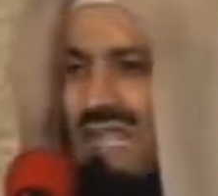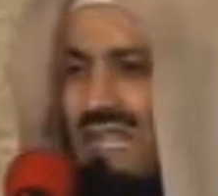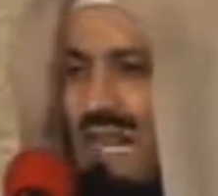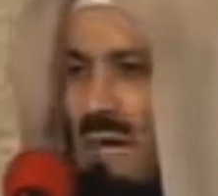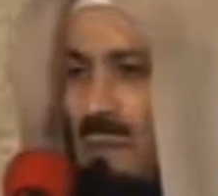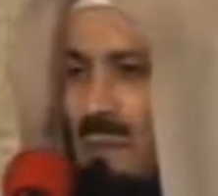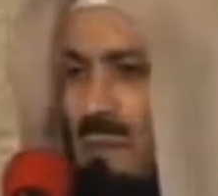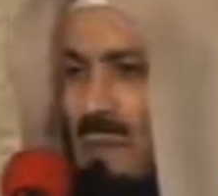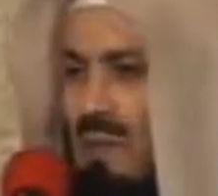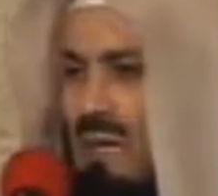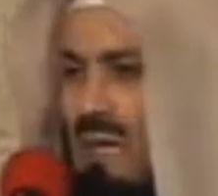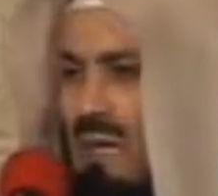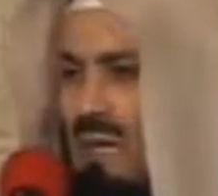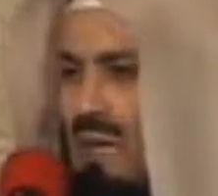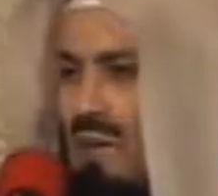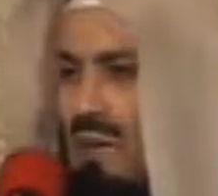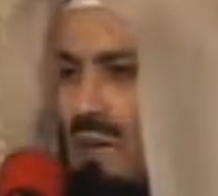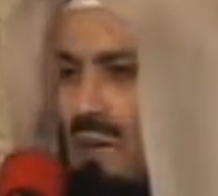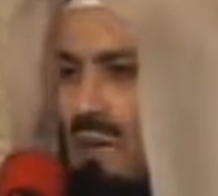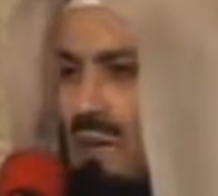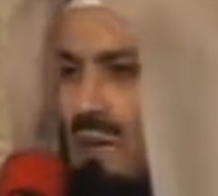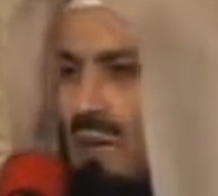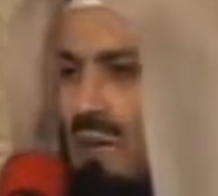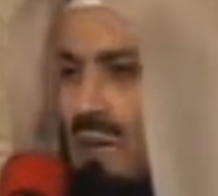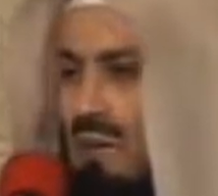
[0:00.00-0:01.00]
picks up
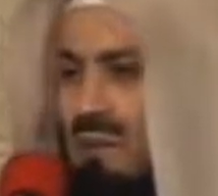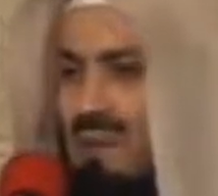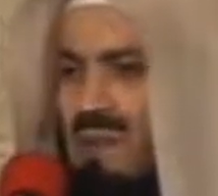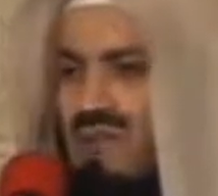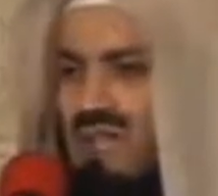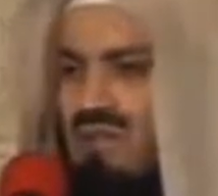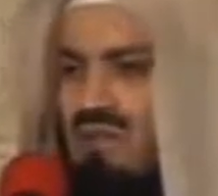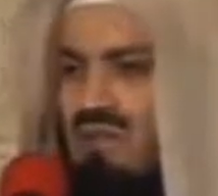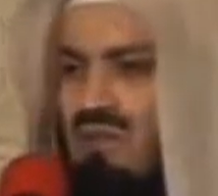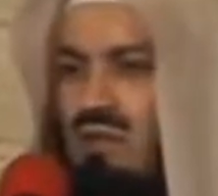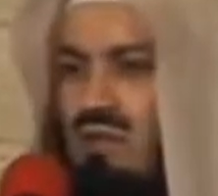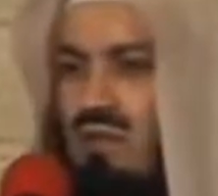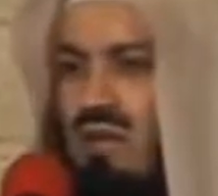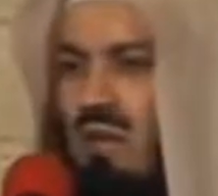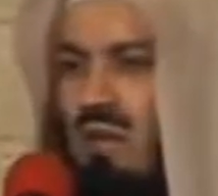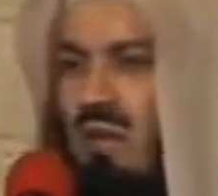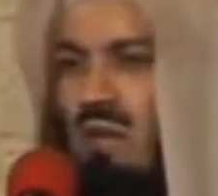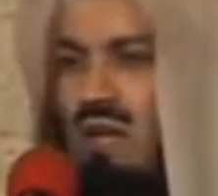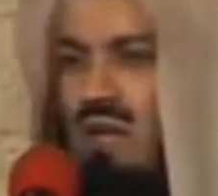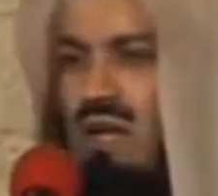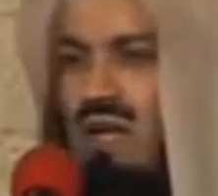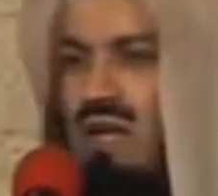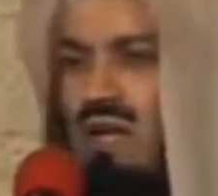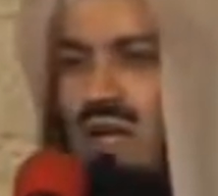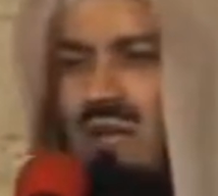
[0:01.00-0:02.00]
the little piece of
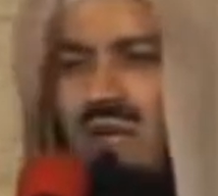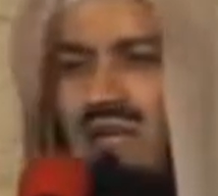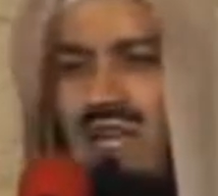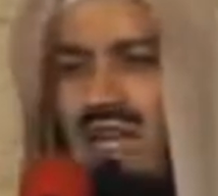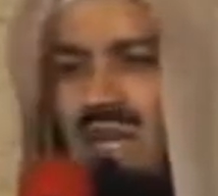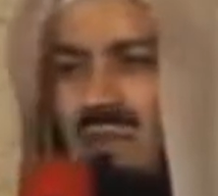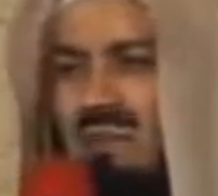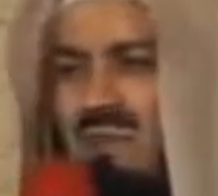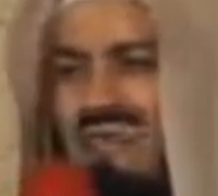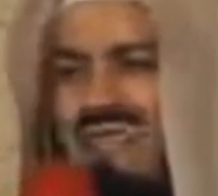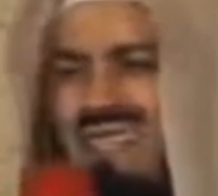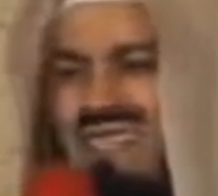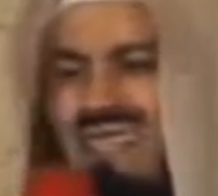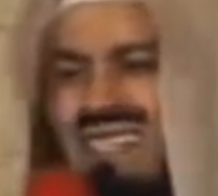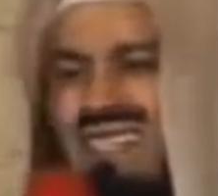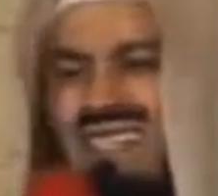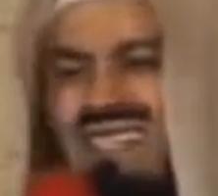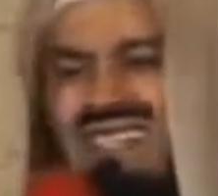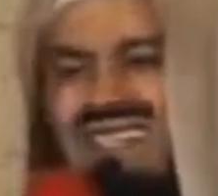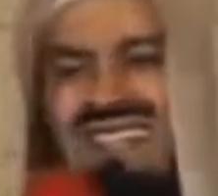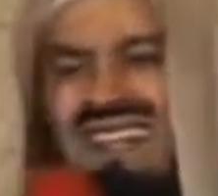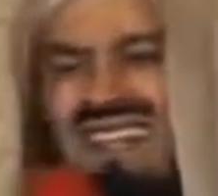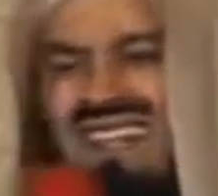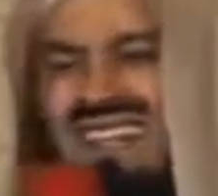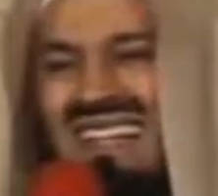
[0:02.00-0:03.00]
coal, then that means
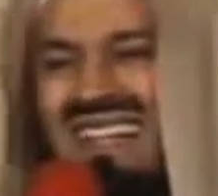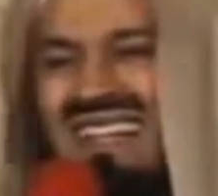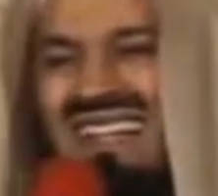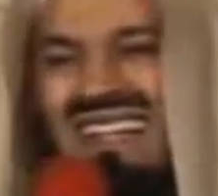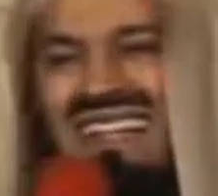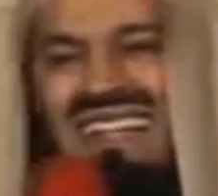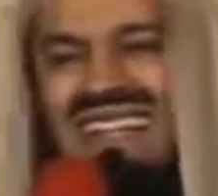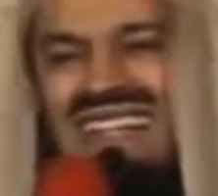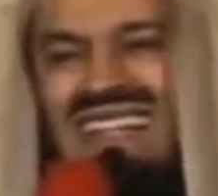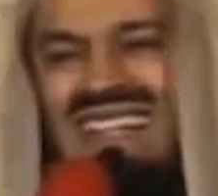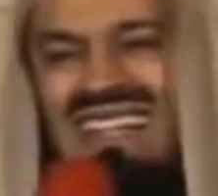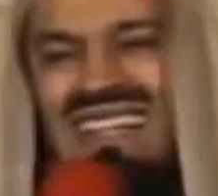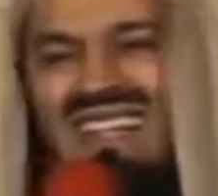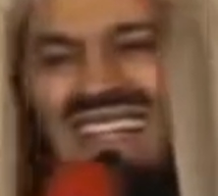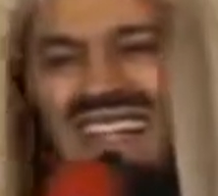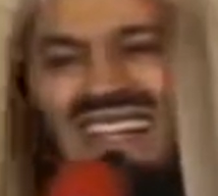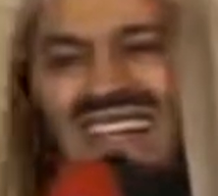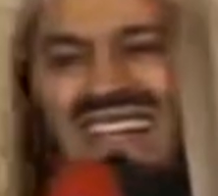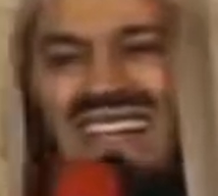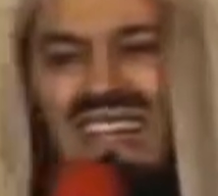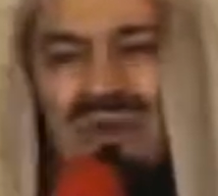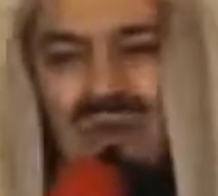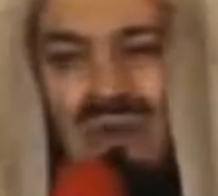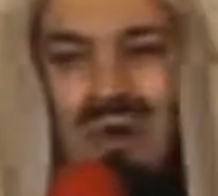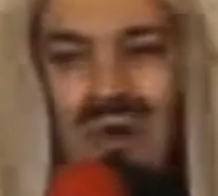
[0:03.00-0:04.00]
this child here
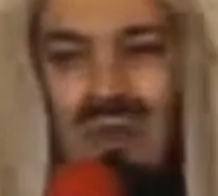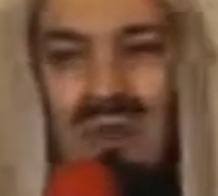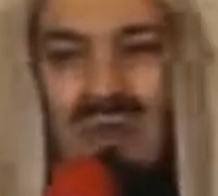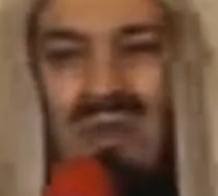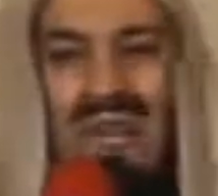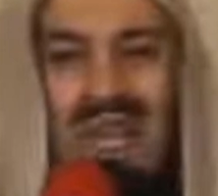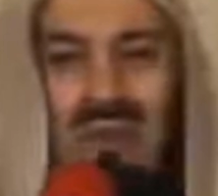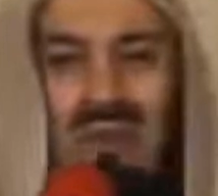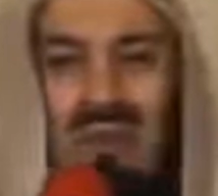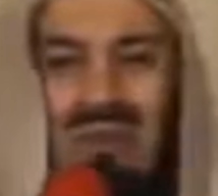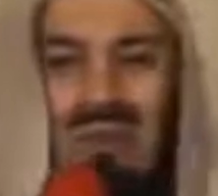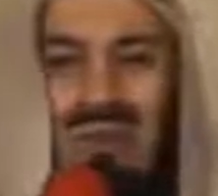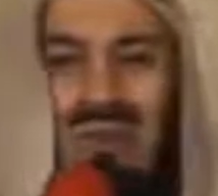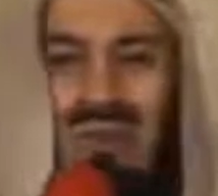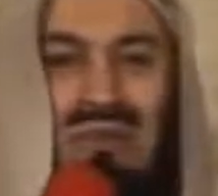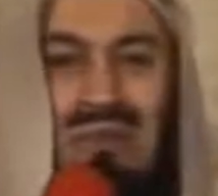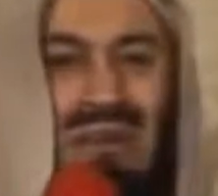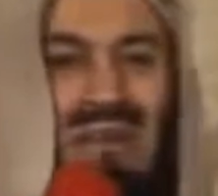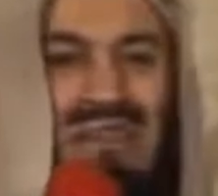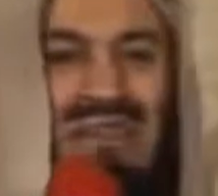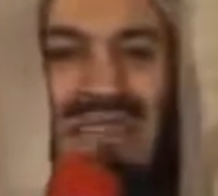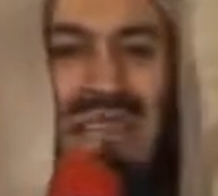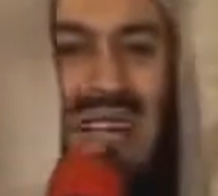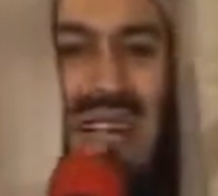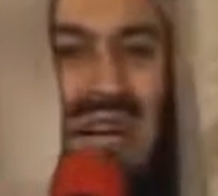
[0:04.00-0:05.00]
really won't be able to
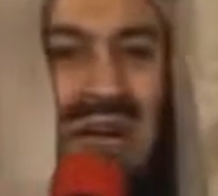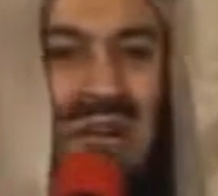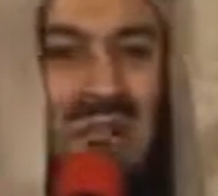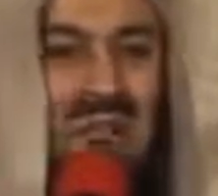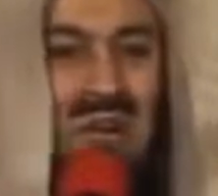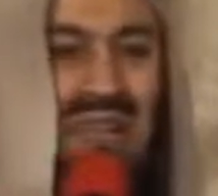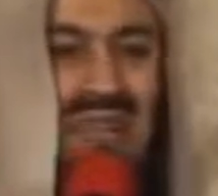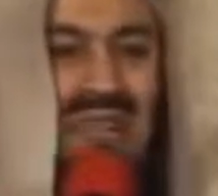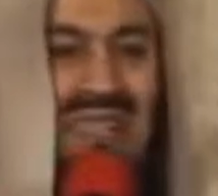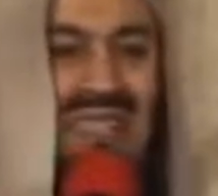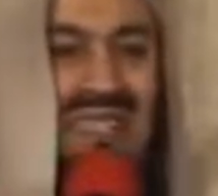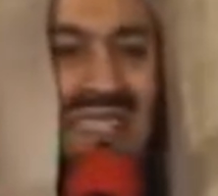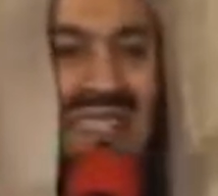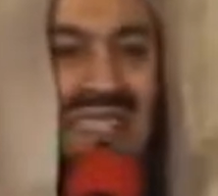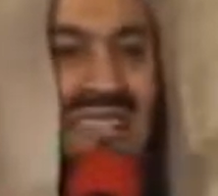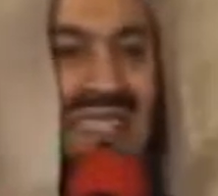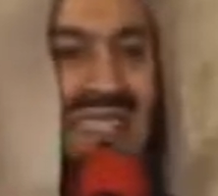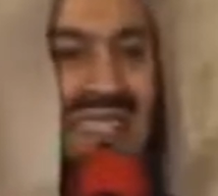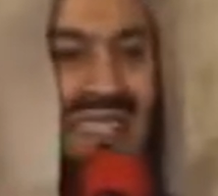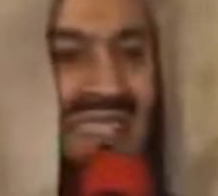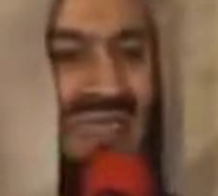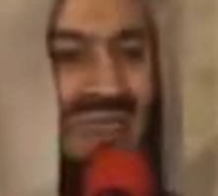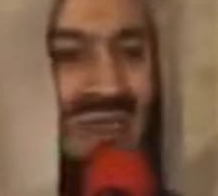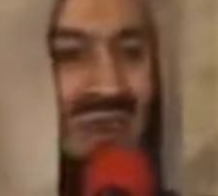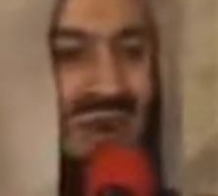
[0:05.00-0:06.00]
do any harm because it
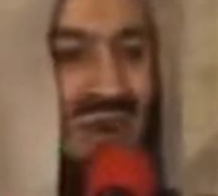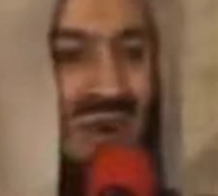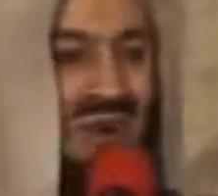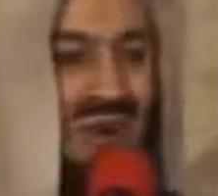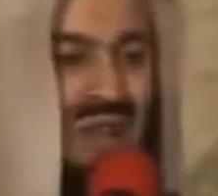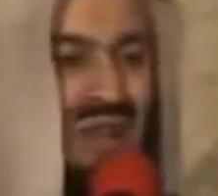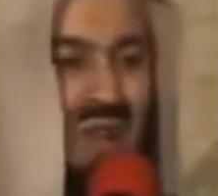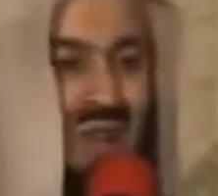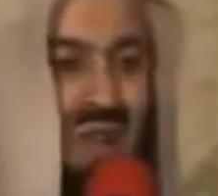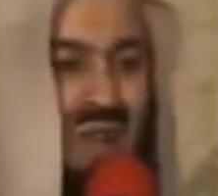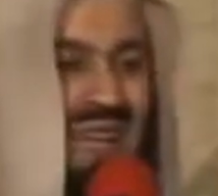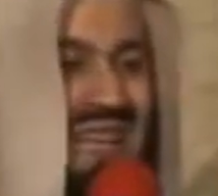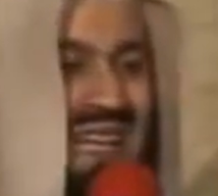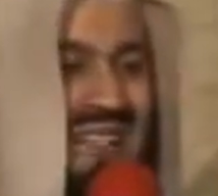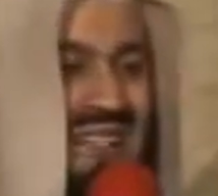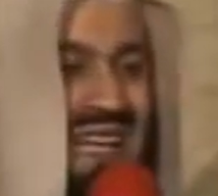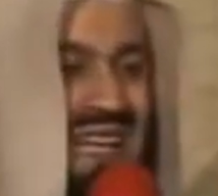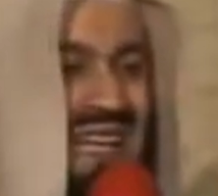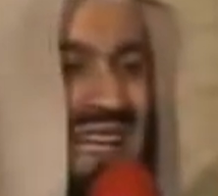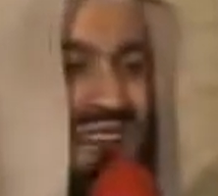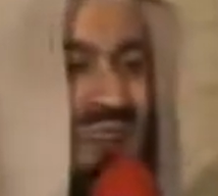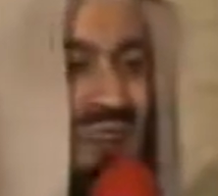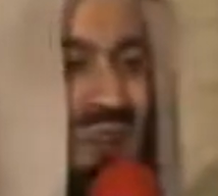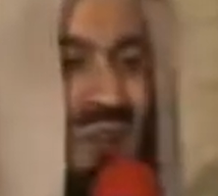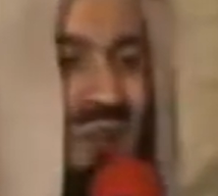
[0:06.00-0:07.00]
doesn't know what is
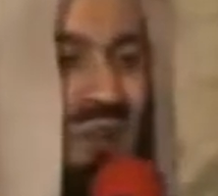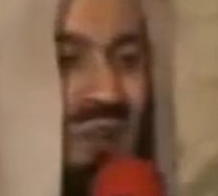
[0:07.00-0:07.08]
right